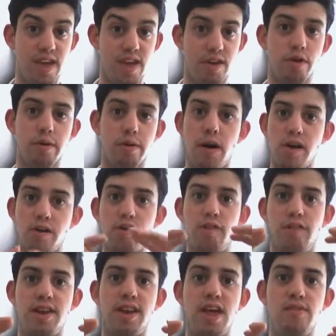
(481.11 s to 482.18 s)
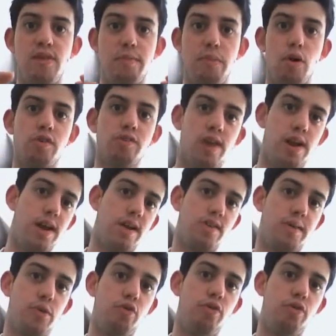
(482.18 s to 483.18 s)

You can buy yourself a TV box, it links up to your